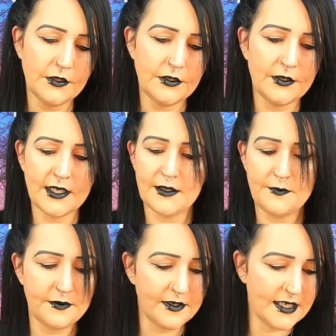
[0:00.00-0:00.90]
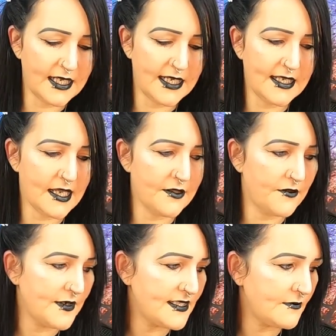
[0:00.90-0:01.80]
Oh, pretty. Now
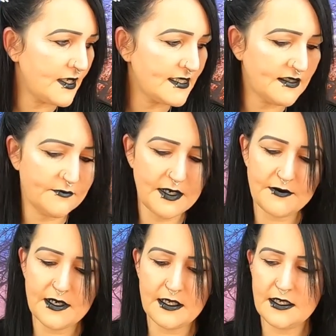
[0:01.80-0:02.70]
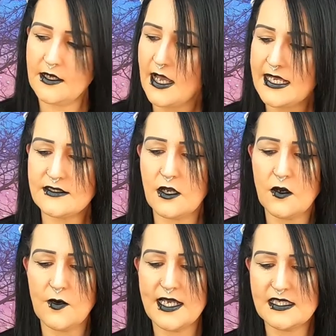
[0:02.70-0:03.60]
there is a massive mirror, as
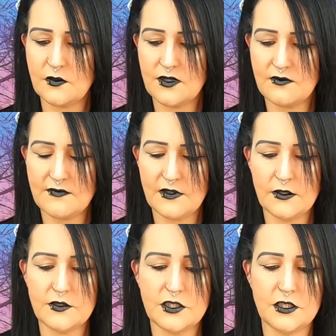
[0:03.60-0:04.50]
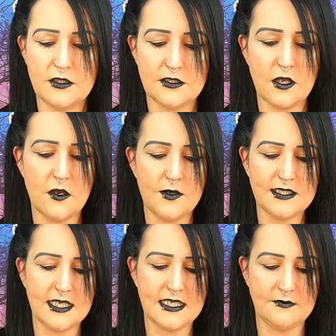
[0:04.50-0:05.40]
always, with Revolution. There's
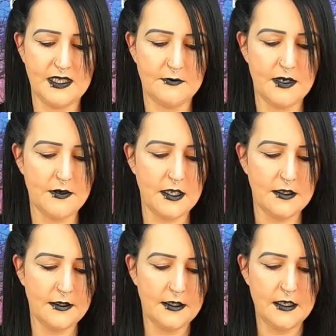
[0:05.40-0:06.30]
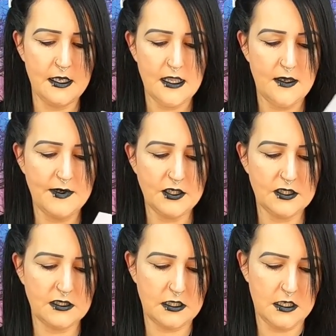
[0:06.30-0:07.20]
always a nice big mirror. Let me
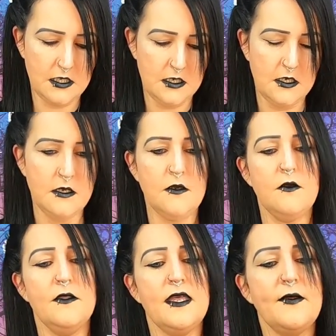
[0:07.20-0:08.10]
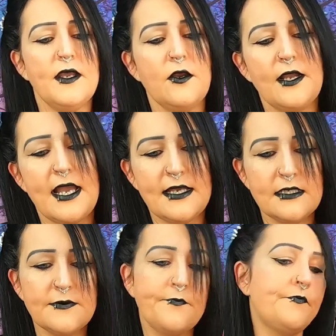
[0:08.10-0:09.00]
just, there we go,
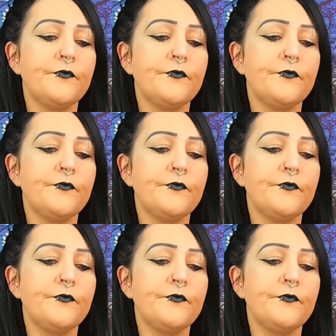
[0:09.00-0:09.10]
guys.